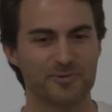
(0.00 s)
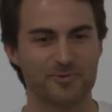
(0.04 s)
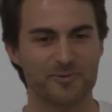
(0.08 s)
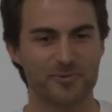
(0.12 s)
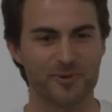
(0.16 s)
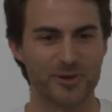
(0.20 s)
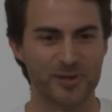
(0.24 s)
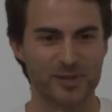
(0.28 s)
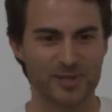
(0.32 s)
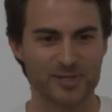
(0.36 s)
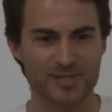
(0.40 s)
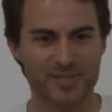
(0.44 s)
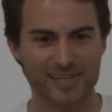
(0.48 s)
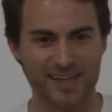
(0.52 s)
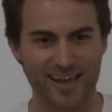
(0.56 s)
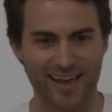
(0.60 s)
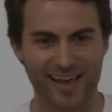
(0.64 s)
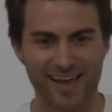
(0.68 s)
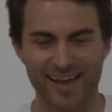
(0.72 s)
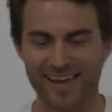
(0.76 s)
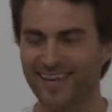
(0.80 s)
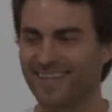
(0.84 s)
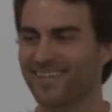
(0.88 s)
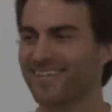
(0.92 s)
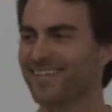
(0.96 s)
We're
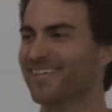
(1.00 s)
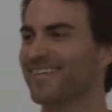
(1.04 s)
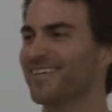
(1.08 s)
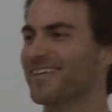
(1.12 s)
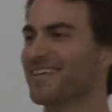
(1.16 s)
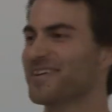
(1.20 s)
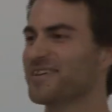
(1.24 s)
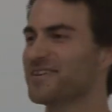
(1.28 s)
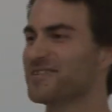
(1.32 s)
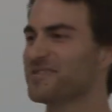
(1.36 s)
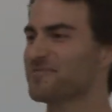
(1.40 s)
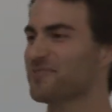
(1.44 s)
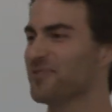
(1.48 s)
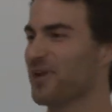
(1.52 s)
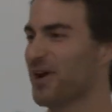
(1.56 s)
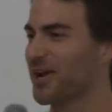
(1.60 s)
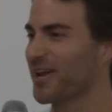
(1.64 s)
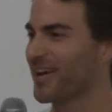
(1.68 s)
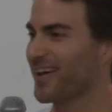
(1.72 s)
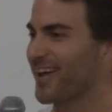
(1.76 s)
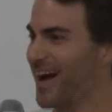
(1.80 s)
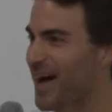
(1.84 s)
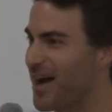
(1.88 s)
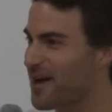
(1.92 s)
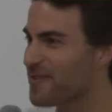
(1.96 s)
inside. We're at a
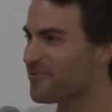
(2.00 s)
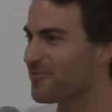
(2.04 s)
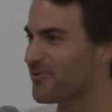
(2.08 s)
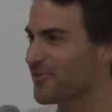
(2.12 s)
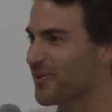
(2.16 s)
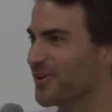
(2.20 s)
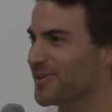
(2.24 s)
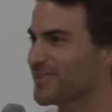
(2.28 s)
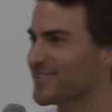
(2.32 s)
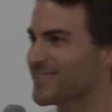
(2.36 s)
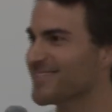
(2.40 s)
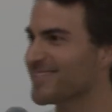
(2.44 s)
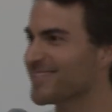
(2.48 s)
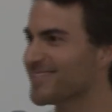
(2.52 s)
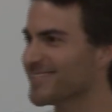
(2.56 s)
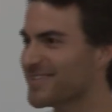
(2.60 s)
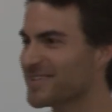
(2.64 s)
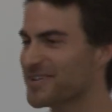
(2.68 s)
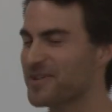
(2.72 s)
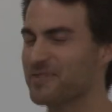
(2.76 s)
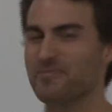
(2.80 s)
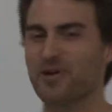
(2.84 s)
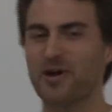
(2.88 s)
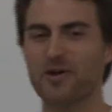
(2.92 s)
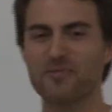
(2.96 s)
conference
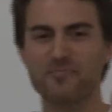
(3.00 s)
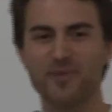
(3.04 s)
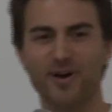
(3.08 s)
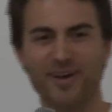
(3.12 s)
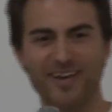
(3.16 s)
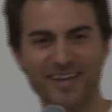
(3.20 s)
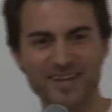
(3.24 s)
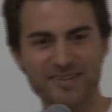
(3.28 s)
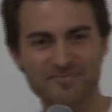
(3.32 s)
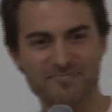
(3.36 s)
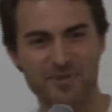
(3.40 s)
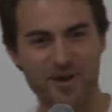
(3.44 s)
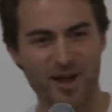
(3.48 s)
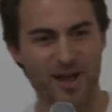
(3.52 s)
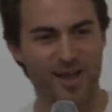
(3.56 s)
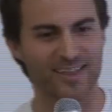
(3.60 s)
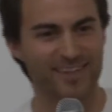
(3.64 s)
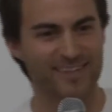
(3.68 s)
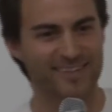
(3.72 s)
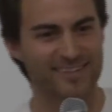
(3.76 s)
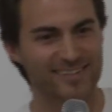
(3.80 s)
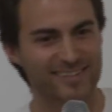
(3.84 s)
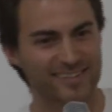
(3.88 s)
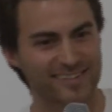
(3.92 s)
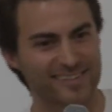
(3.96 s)
about money and
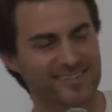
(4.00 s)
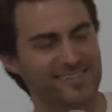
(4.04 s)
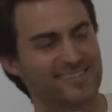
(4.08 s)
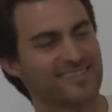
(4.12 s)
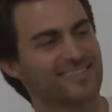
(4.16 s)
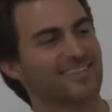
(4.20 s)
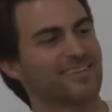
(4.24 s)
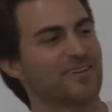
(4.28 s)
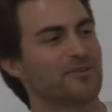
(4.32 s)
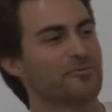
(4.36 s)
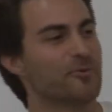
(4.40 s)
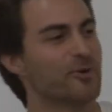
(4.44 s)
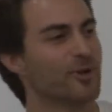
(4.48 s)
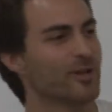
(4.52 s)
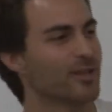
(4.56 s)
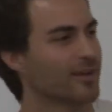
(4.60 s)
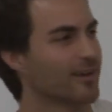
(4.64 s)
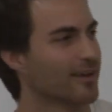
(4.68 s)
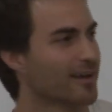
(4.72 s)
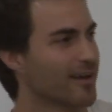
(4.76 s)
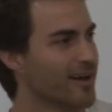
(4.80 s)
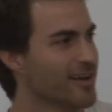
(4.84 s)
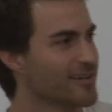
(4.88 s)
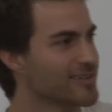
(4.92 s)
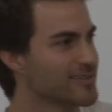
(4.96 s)
politics and winning a
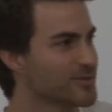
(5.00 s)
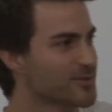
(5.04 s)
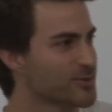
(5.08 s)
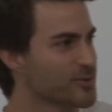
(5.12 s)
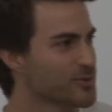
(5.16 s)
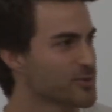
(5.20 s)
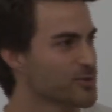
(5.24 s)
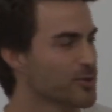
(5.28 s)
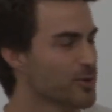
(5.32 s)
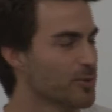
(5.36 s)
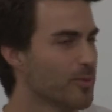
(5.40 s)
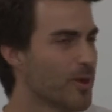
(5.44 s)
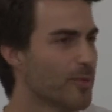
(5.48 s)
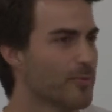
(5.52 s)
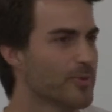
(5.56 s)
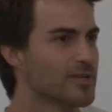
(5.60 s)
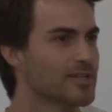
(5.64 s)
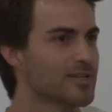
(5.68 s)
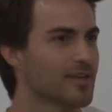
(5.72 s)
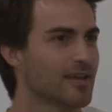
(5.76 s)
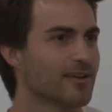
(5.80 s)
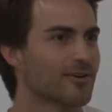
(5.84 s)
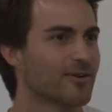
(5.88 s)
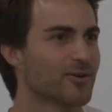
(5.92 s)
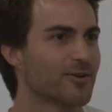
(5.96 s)
constitutional amendment
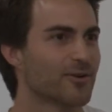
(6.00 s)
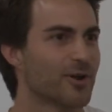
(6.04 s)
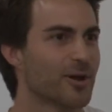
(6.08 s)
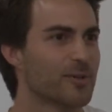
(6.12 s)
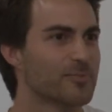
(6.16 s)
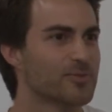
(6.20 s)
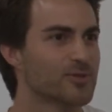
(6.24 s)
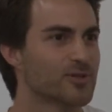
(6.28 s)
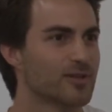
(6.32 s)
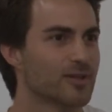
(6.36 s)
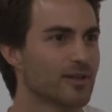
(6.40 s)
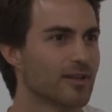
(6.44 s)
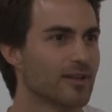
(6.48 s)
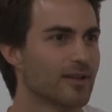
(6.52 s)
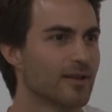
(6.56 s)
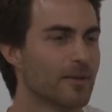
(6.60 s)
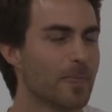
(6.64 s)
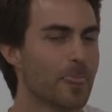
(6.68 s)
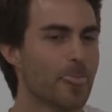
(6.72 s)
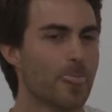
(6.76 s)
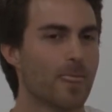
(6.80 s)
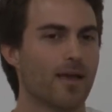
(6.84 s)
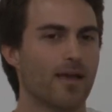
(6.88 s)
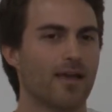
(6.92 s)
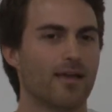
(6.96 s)
to end corruption. And
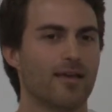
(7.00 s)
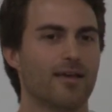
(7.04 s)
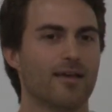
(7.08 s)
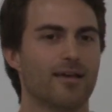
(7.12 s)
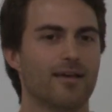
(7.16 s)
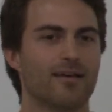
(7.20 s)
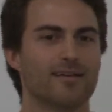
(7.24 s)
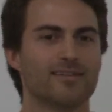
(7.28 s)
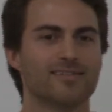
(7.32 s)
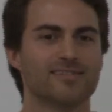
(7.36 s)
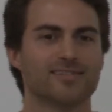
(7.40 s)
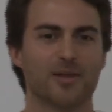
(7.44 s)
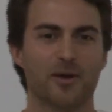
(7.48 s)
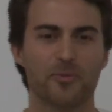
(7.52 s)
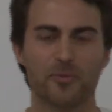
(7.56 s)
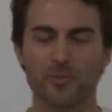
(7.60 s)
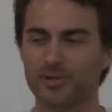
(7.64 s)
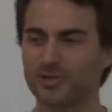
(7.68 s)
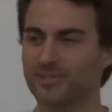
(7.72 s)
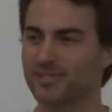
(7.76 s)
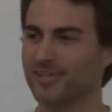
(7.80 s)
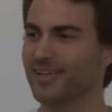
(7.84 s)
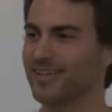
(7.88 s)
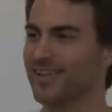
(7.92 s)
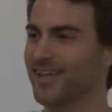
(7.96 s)
some would
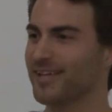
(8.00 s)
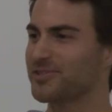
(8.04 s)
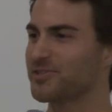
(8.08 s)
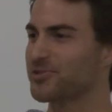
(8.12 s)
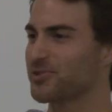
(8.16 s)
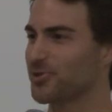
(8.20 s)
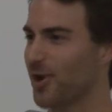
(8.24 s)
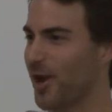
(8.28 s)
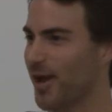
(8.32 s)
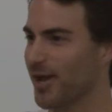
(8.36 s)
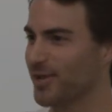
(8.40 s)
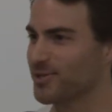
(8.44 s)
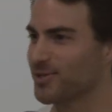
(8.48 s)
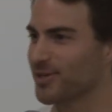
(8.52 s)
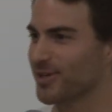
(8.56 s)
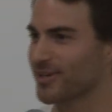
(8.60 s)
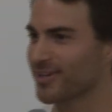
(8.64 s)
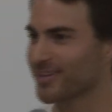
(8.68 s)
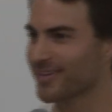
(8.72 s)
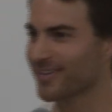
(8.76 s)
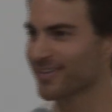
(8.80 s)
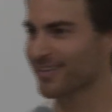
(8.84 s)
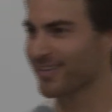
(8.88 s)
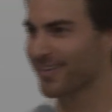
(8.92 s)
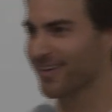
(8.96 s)
say that's tragic,
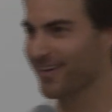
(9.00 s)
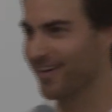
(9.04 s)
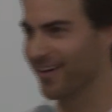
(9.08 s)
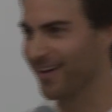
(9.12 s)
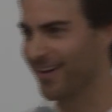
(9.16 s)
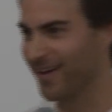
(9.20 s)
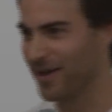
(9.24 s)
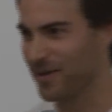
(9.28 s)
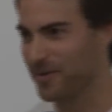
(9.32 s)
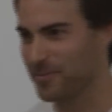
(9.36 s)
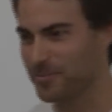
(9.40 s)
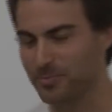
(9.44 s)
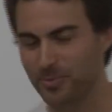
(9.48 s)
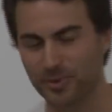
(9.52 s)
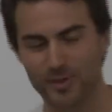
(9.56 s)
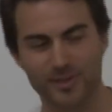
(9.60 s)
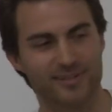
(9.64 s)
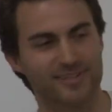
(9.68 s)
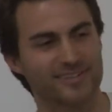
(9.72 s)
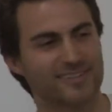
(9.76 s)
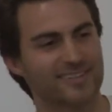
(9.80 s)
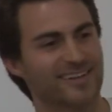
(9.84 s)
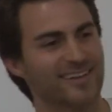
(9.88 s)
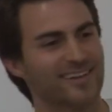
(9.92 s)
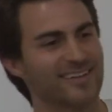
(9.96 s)
but
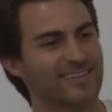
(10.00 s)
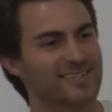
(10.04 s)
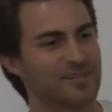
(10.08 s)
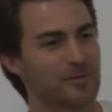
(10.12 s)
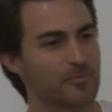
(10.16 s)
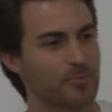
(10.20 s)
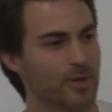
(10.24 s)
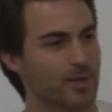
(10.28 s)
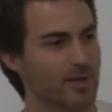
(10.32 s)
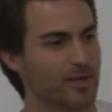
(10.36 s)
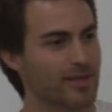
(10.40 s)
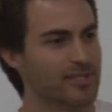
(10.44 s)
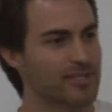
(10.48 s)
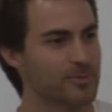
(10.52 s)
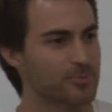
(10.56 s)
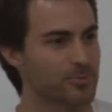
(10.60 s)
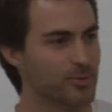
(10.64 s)
to me it's